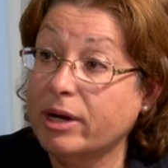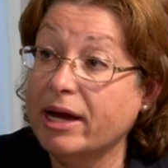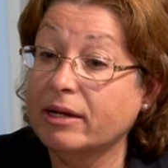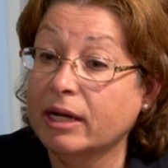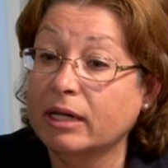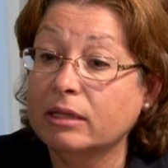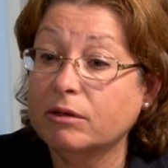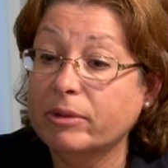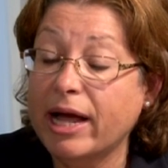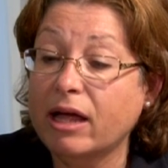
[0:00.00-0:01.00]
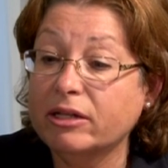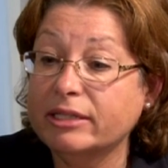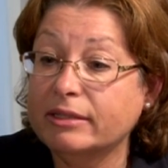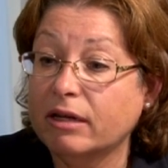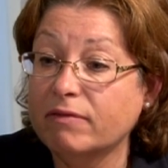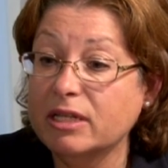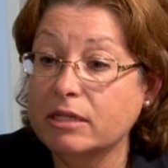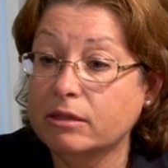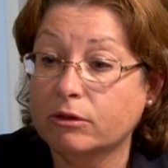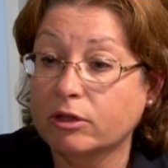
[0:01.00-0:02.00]
right. The realities of
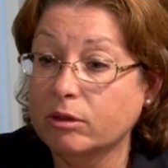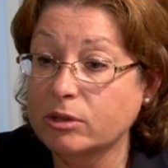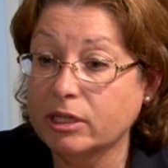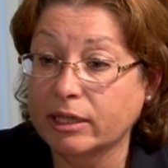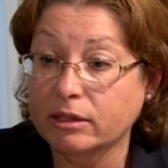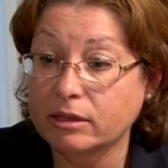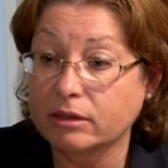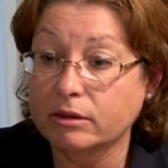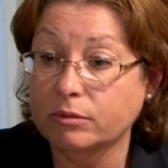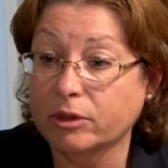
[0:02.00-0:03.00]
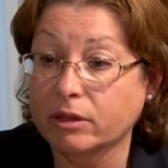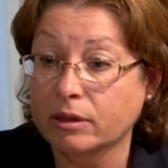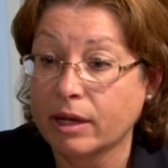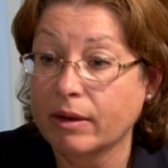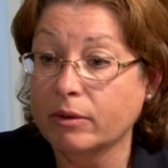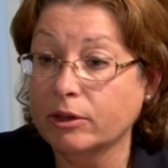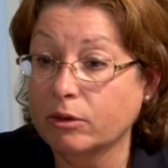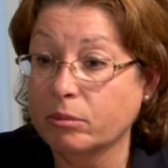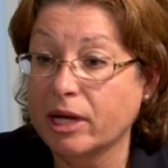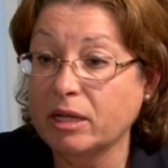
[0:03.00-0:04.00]
these circumstances with,
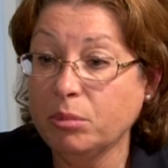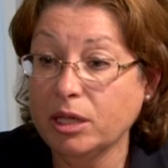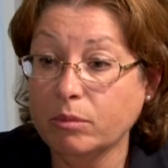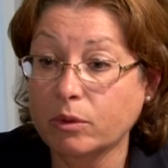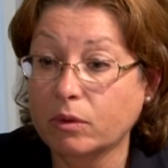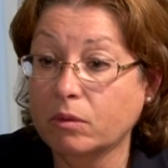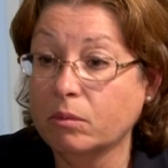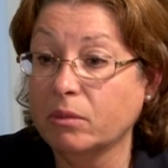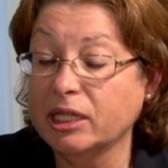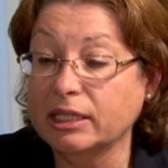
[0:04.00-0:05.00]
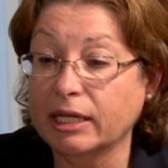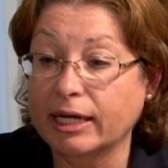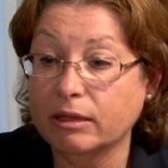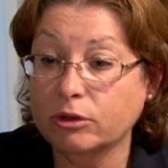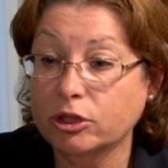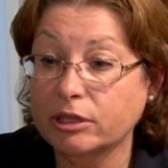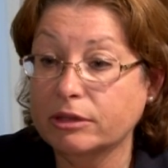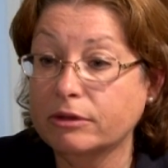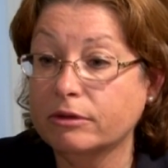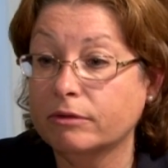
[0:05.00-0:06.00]
many people, many
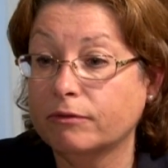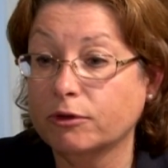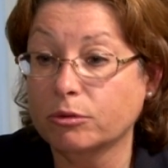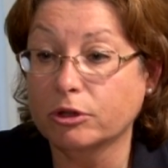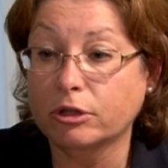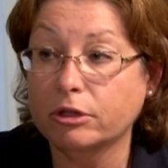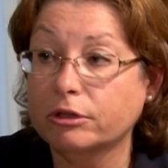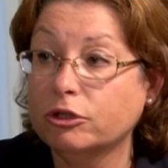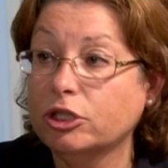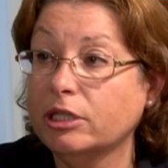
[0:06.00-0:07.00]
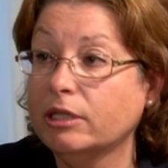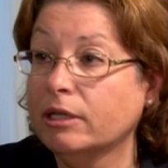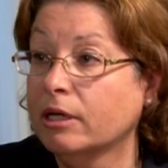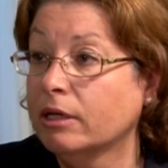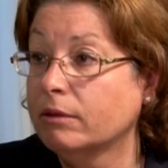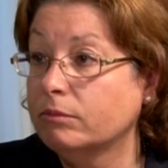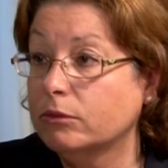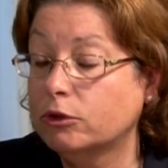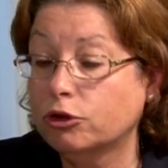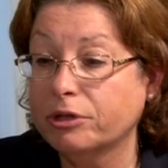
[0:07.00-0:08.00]
languages, fewer clergy,
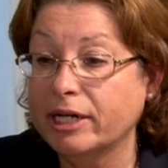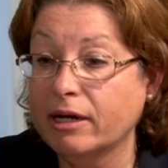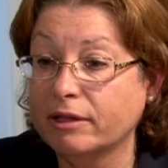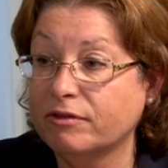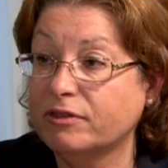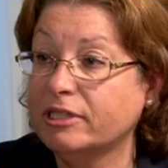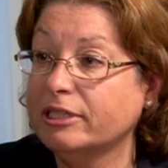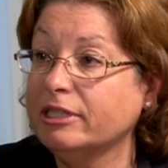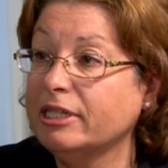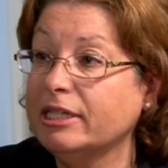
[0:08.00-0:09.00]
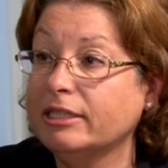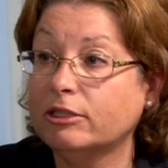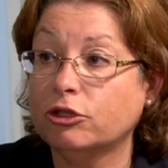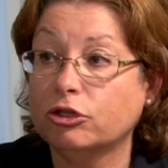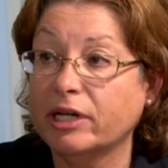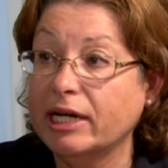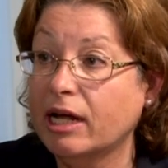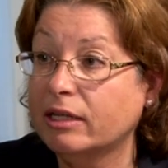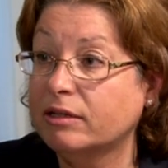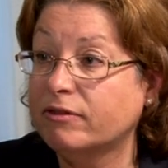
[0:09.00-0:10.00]
strain on the facilities, strain
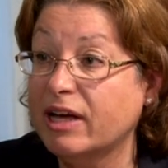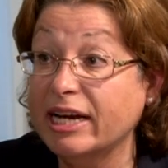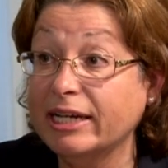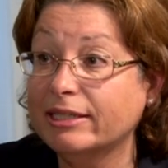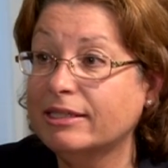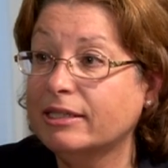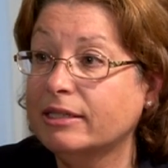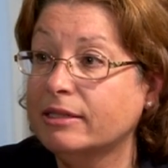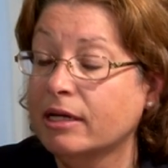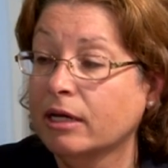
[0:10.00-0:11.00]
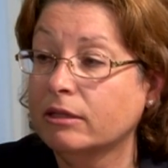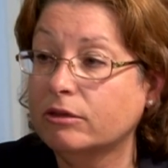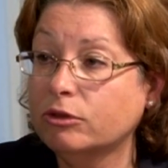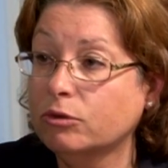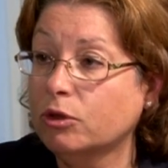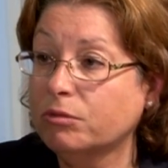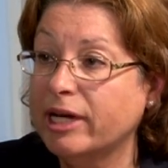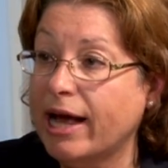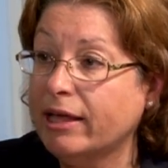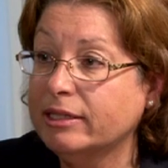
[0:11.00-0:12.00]
on the finances, those are all
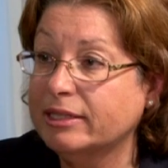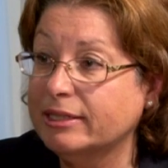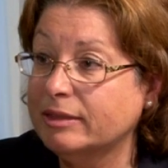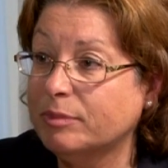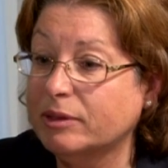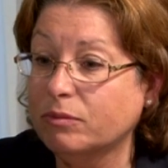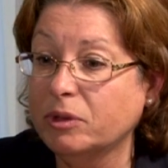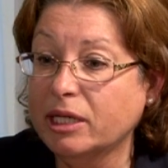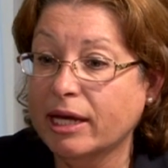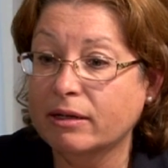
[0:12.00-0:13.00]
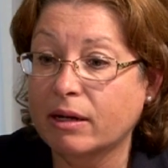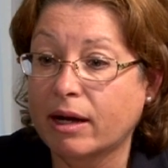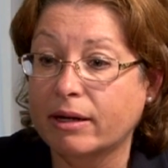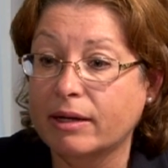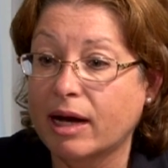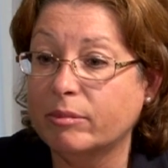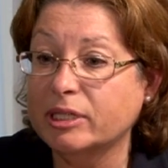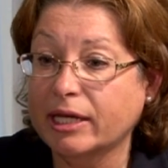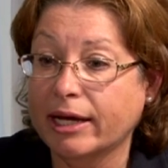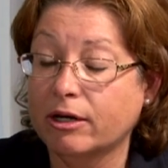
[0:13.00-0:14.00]
realities, but we cannot
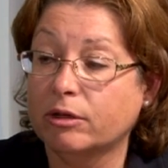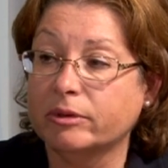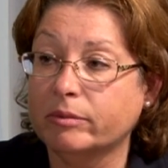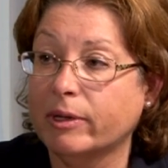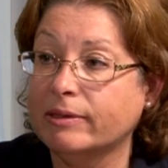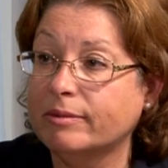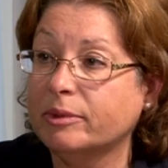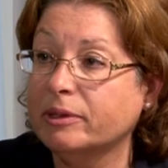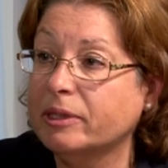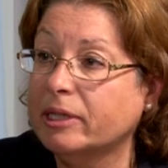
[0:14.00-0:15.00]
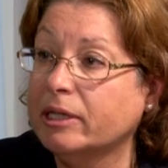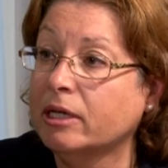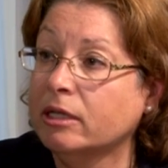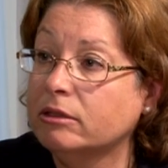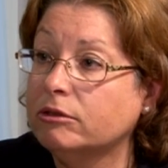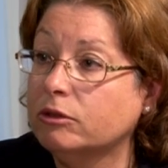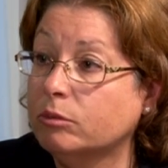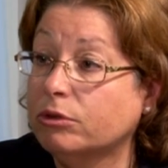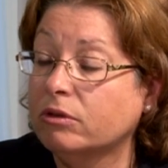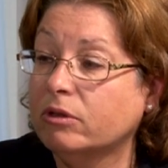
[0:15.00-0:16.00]
abdicate our responsibility
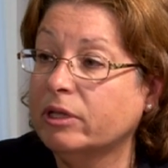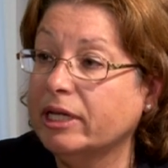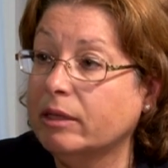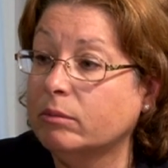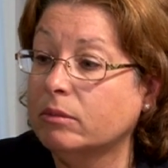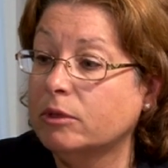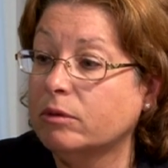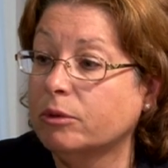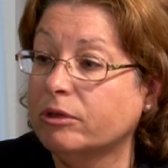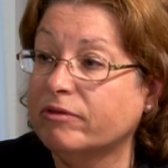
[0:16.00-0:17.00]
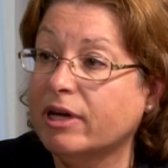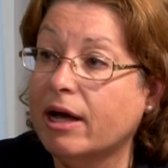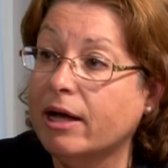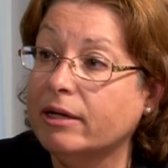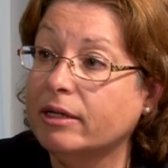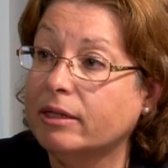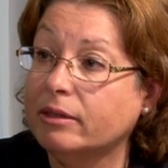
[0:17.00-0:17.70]
to proclaim the Word of God.